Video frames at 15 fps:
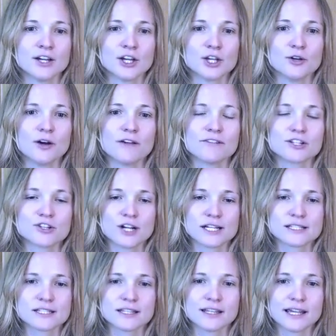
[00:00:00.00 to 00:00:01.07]
You have
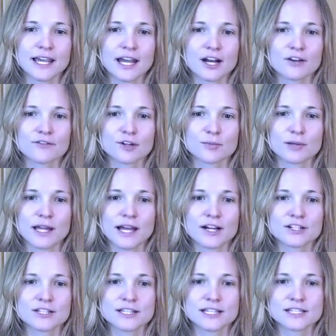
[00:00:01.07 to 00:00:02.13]
entrusted the care of your
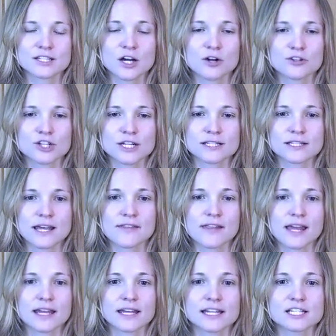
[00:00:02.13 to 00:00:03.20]
player to these coaches, and
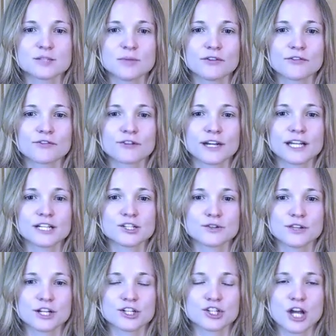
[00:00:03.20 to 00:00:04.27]
they need to be free to
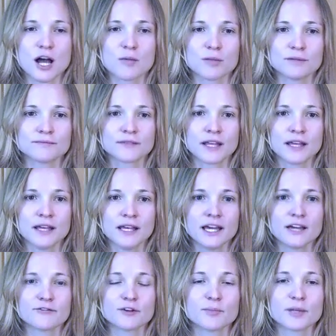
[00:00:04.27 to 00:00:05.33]
do their job.
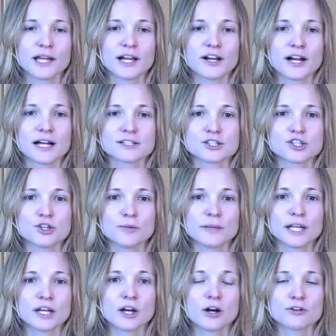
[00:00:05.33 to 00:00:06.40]
If a player has too
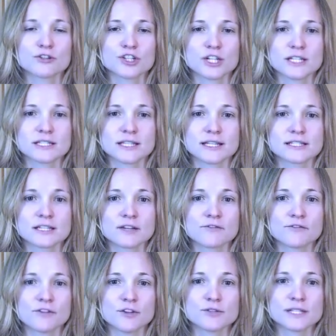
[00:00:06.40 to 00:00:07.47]
many coaches, it is
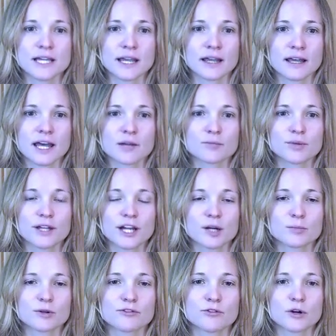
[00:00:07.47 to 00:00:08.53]
confusing, and player
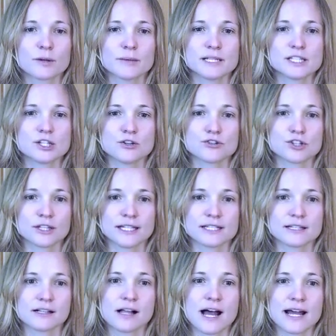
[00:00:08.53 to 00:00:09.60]
performance usually
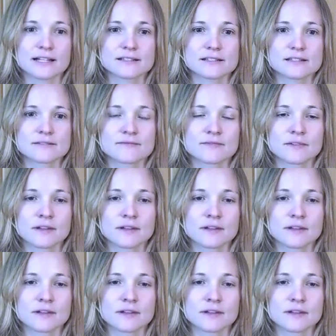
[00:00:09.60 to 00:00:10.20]
declines.